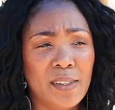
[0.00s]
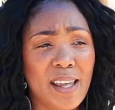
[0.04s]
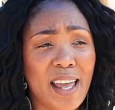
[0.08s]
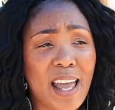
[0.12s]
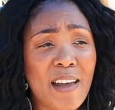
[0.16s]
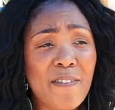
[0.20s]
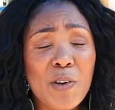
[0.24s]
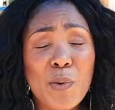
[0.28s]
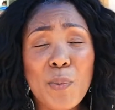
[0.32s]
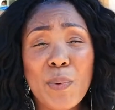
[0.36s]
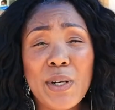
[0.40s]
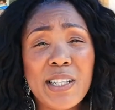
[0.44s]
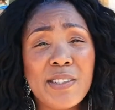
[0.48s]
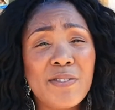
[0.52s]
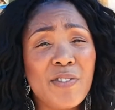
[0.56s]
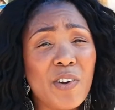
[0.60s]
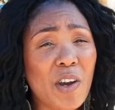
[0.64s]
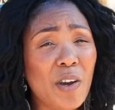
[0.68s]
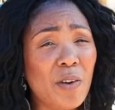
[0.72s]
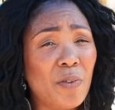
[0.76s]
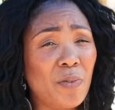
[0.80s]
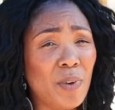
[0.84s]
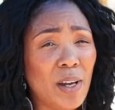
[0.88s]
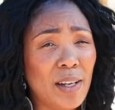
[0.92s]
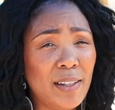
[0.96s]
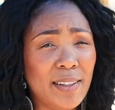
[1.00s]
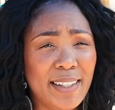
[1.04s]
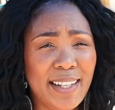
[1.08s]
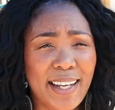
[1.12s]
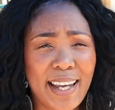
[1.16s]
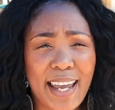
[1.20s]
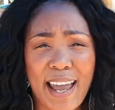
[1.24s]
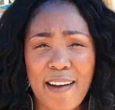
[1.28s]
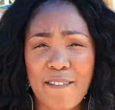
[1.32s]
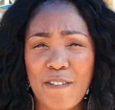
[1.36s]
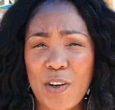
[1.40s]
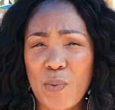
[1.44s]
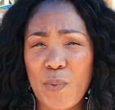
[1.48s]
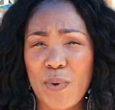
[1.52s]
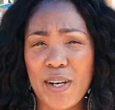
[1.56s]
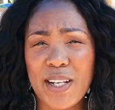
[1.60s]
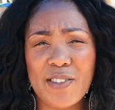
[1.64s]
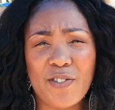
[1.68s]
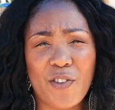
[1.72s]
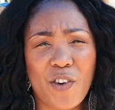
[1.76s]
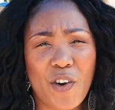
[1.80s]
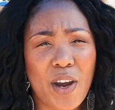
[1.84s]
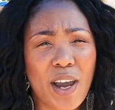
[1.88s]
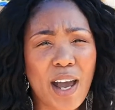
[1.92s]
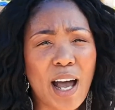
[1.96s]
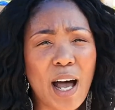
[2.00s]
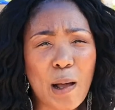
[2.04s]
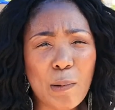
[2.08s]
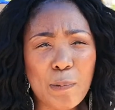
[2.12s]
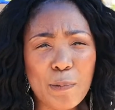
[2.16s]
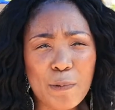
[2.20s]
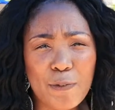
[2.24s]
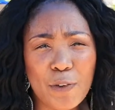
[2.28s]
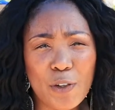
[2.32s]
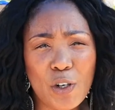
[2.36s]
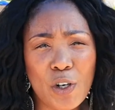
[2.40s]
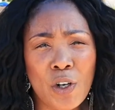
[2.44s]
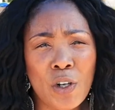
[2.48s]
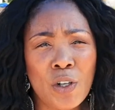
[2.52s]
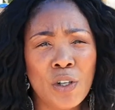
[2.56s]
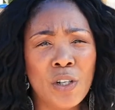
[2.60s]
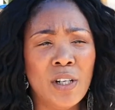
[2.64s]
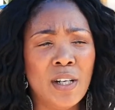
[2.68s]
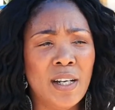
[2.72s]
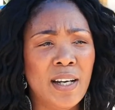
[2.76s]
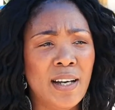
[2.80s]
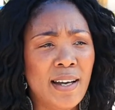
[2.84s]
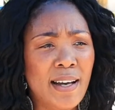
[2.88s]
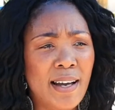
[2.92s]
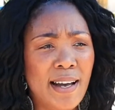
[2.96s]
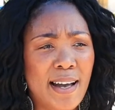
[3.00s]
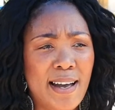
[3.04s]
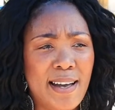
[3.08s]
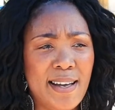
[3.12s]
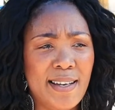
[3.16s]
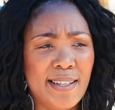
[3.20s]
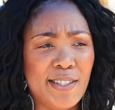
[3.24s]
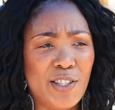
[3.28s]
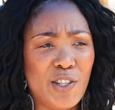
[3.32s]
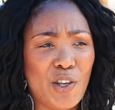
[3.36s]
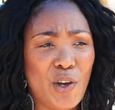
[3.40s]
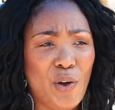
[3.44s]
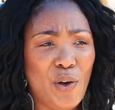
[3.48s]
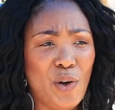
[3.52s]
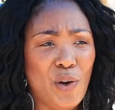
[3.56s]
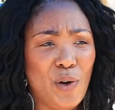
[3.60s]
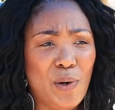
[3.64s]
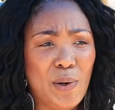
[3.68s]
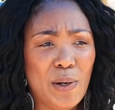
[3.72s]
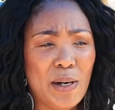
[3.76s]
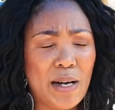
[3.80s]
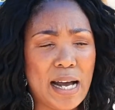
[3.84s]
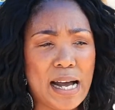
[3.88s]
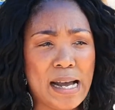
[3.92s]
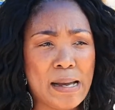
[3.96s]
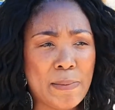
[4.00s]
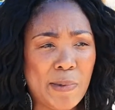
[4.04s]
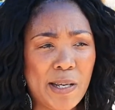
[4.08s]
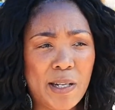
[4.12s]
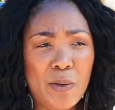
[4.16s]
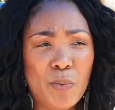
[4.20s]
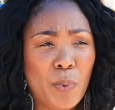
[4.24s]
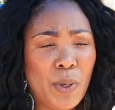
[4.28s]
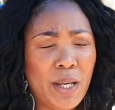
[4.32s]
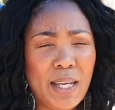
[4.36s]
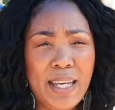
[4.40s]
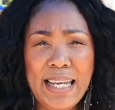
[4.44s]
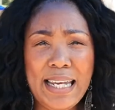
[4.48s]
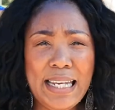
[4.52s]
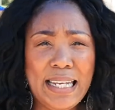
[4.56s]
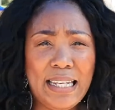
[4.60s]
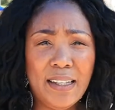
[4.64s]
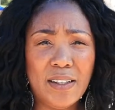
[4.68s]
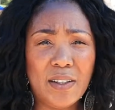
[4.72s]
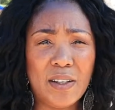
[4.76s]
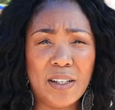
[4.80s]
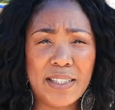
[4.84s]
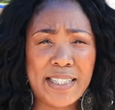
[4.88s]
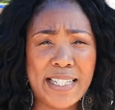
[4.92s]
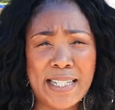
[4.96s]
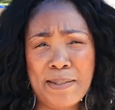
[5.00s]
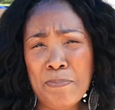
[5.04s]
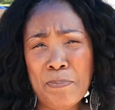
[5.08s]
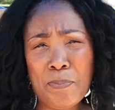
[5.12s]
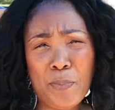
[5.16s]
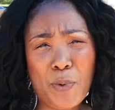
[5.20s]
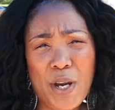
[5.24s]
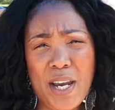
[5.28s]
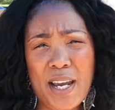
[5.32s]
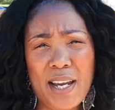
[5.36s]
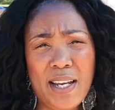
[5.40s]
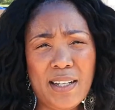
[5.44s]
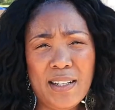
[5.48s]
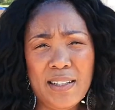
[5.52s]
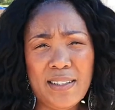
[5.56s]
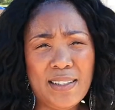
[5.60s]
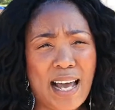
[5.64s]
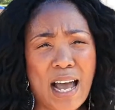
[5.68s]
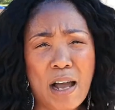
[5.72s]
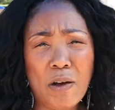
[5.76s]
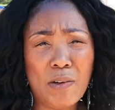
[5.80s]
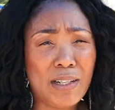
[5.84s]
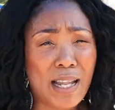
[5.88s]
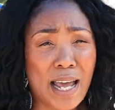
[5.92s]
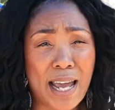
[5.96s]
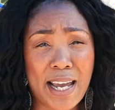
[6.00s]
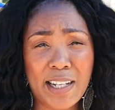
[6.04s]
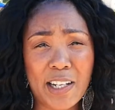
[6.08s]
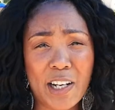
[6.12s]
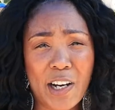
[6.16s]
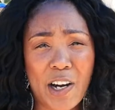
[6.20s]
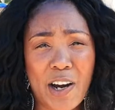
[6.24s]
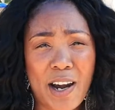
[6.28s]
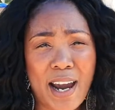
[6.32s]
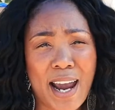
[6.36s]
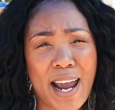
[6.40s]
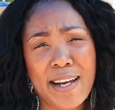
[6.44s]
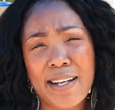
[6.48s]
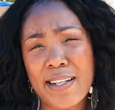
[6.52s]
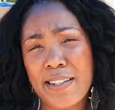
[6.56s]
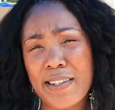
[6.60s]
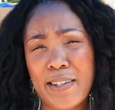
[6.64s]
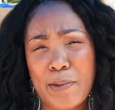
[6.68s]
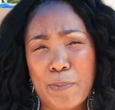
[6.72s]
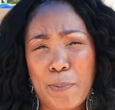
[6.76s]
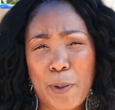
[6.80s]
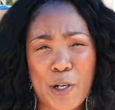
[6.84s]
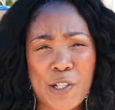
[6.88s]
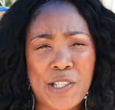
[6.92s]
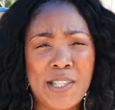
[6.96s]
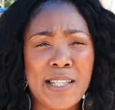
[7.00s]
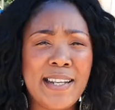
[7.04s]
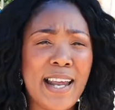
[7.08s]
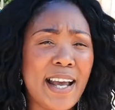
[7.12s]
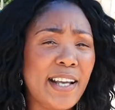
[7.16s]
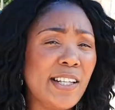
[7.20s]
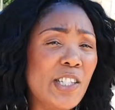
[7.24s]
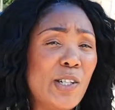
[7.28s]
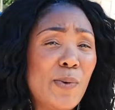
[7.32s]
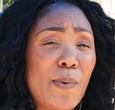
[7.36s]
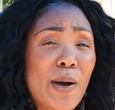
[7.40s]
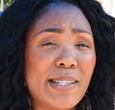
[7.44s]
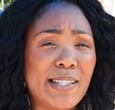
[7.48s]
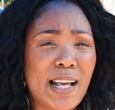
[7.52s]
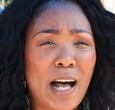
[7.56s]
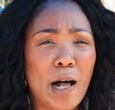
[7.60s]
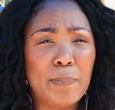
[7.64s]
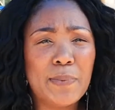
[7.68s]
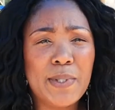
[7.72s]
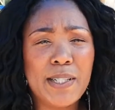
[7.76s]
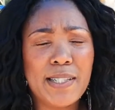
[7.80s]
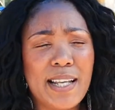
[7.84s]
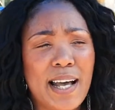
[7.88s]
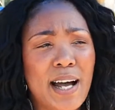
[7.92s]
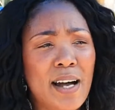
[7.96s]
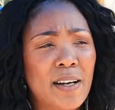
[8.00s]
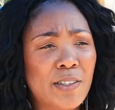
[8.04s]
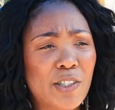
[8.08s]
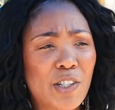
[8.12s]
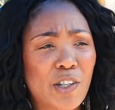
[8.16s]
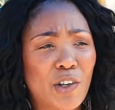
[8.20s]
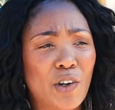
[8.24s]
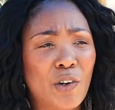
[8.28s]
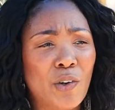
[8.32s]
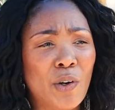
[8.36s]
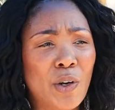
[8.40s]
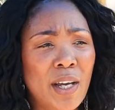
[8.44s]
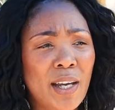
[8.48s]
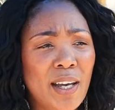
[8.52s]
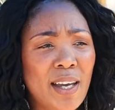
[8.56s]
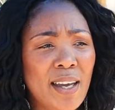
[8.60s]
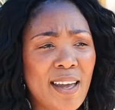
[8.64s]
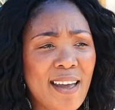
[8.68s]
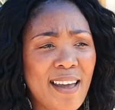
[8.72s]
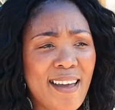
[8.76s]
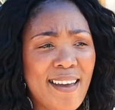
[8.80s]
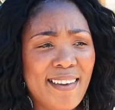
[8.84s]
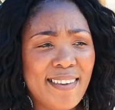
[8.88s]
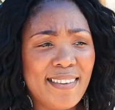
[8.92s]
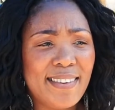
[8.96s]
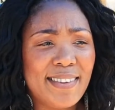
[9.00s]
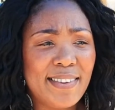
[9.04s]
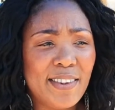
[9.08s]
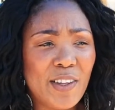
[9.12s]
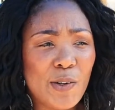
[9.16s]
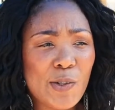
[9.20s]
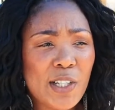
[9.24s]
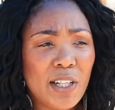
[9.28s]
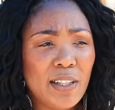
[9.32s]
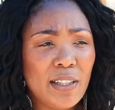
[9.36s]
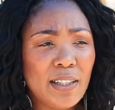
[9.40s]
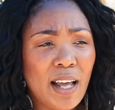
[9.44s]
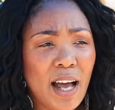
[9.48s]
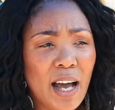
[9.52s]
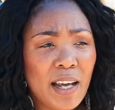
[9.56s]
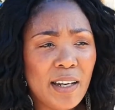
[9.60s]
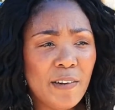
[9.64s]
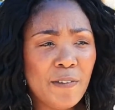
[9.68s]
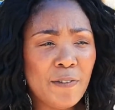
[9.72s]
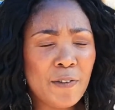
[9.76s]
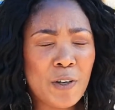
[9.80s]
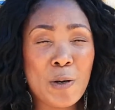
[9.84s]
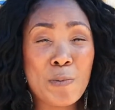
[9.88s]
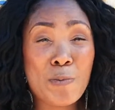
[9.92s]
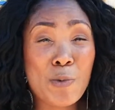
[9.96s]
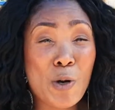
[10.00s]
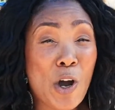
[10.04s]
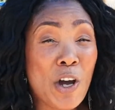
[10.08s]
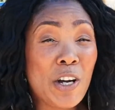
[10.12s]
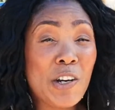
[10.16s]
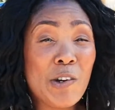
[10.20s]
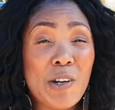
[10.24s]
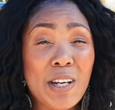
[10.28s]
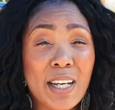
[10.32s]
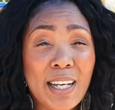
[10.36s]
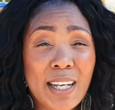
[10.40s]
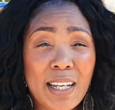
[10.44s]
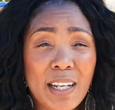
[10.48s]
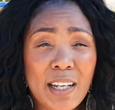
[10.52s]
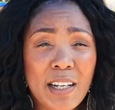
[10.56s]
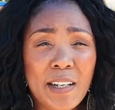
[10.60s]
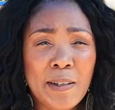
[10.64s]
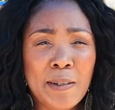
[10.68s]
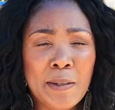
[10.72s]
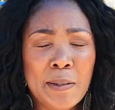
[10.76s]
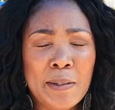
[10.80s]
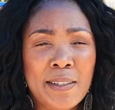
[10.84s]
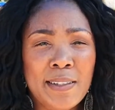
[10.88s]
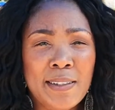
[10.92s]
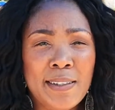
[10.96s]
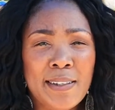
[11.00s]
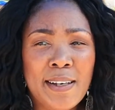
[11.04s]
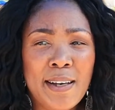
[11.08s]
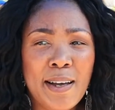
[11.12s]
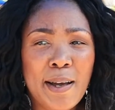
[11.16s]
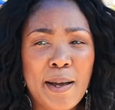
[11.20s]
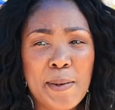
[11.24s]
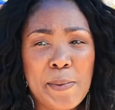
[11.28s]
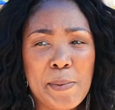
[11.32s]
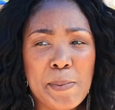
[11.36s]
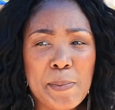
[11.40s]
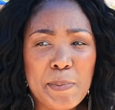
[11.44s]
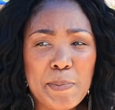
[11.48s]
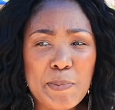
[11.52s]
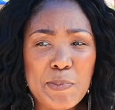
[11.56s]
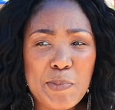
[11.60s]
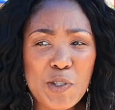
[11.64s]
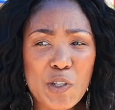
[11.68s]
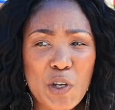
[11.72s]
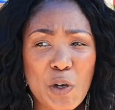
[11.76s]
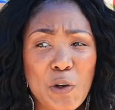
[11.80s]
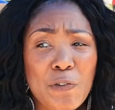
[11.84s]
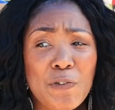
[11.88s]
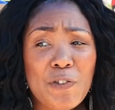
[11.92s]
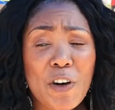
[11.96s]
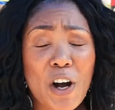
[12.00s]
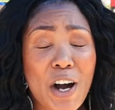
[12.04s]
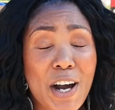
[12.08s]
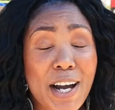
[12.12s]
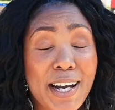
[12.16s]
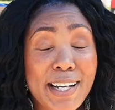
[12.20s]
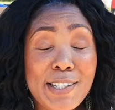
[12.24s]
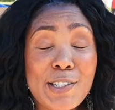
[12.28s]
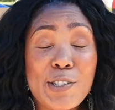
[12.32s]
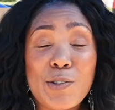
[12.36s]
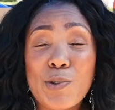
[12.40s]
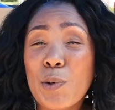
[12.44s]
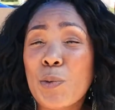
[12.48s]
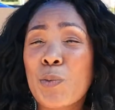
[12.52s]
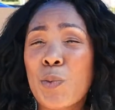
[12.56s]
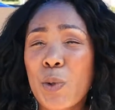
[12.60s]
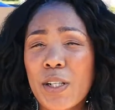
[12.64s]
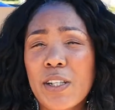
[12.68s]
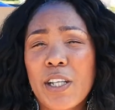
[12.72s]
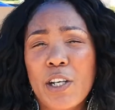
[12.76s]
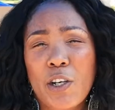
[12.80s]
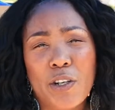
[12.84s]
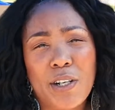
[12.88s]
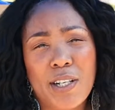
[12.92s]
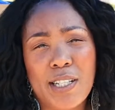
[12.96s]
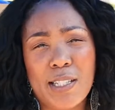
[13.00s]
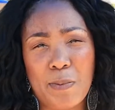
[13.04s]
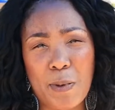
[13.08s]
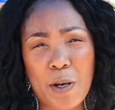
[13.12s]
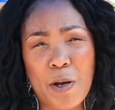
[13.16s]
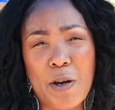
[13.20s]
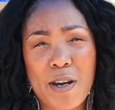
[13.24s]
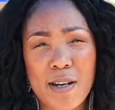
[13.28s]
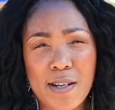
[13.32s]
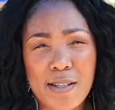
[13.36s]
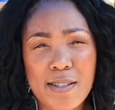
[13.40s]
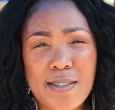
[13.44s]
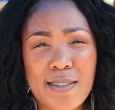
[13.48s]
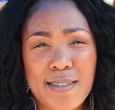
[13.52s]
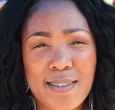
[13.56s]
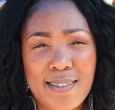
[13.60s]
Everyone is very friendly. Everyone is very helpful. So, I mean, we didn't bring a lighter, and the person next to us helped us out. So, there's a lot of camaraderie here. So far, it's a really good experience.